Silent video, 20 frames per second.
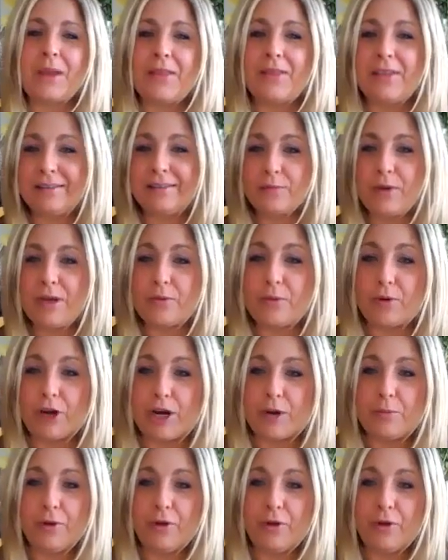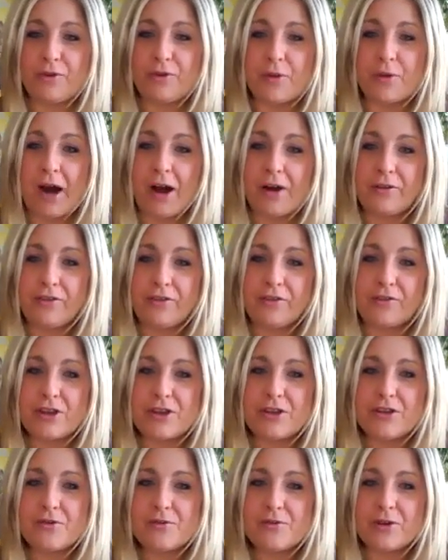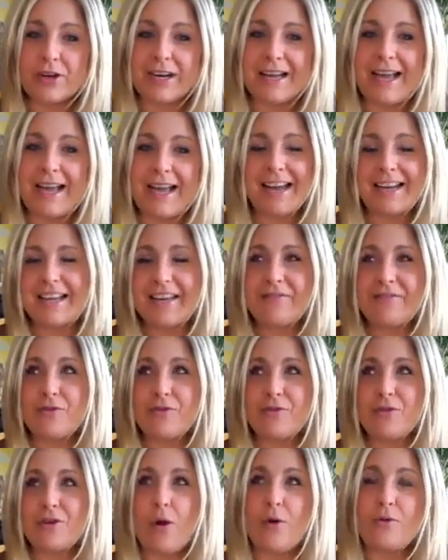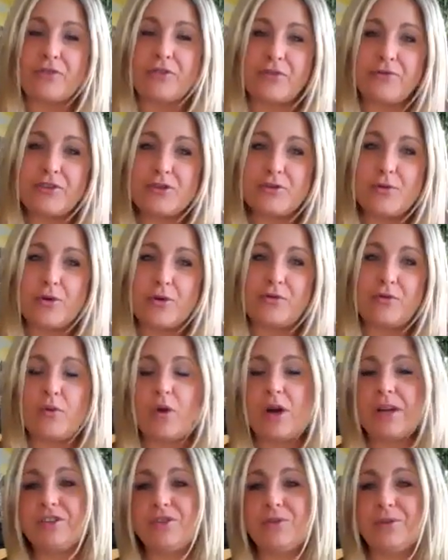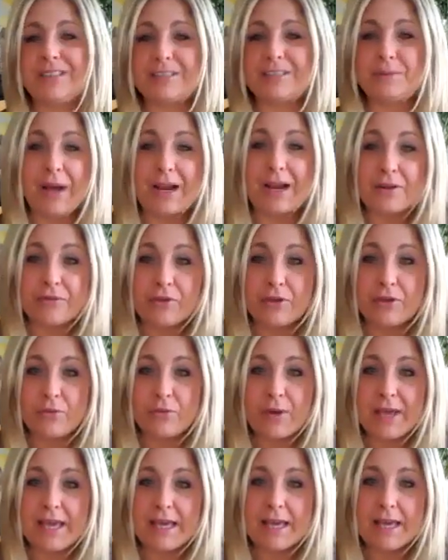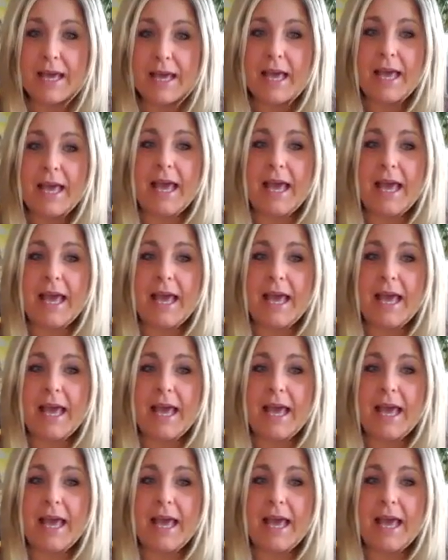this week, we're going to pull some cards for you. We're going to kind of give you an overview of what to expect for the week.